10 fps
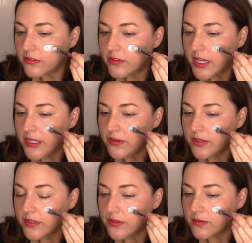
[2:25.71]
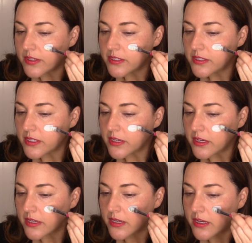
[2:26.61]
And you can do this
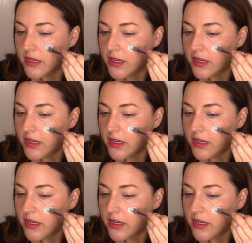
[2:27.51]
in